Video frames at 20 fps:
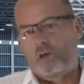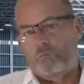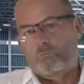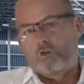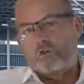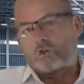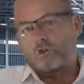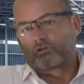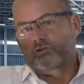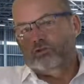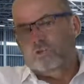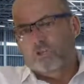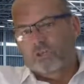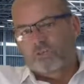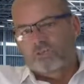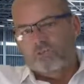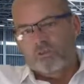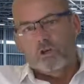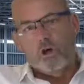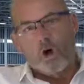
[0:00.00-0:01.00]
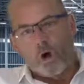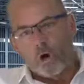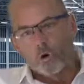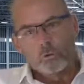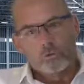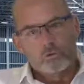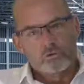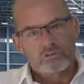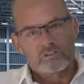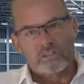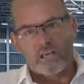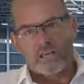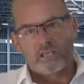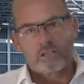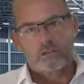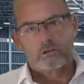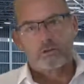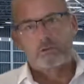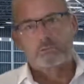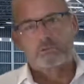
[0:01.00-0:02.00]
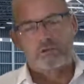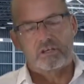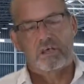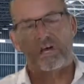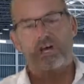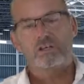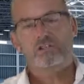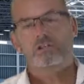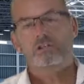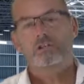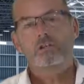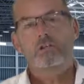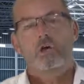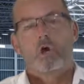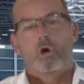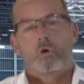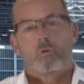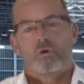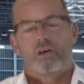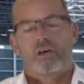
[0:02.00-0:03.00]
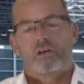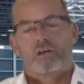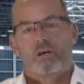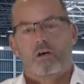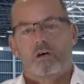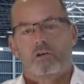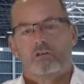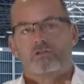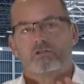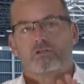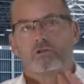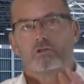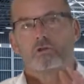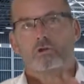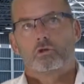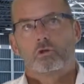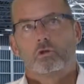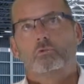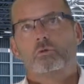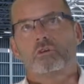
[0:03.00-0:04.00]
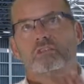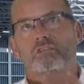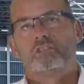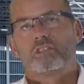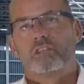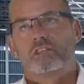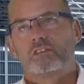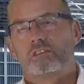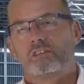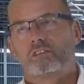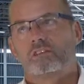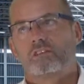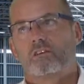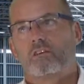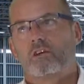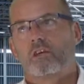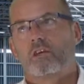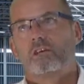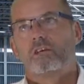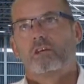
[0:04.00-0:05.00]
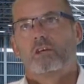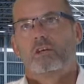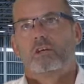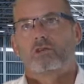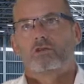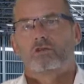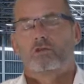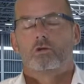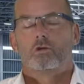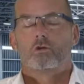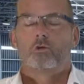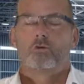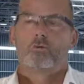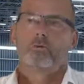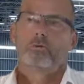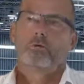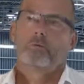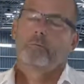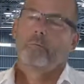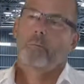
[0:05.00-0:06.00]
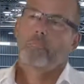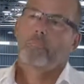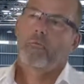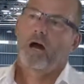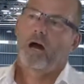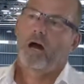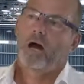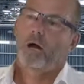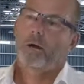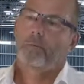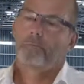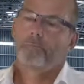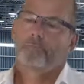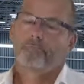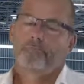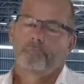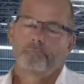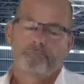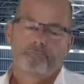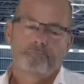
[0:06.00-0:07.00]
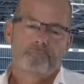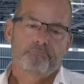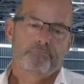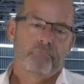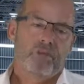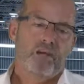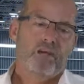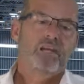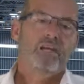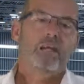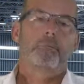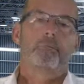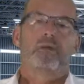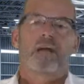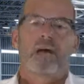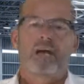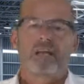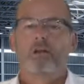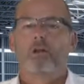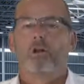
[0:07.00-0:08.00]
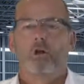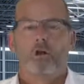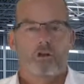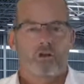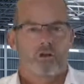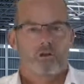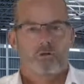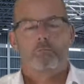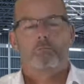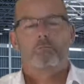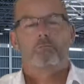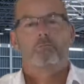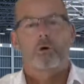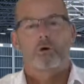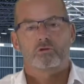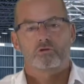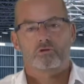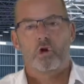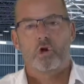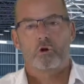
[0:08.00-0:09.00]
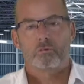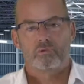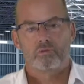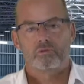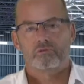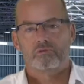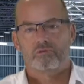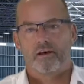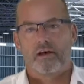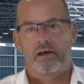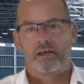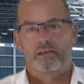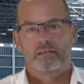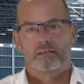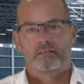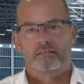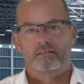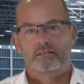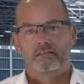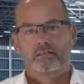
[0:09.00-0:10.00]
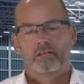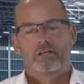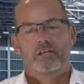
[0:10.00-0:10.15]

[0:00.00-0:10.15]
we're not shooting for gold standard lubrication. We are going to do what's necessary to eliminate a lot of the most common failures.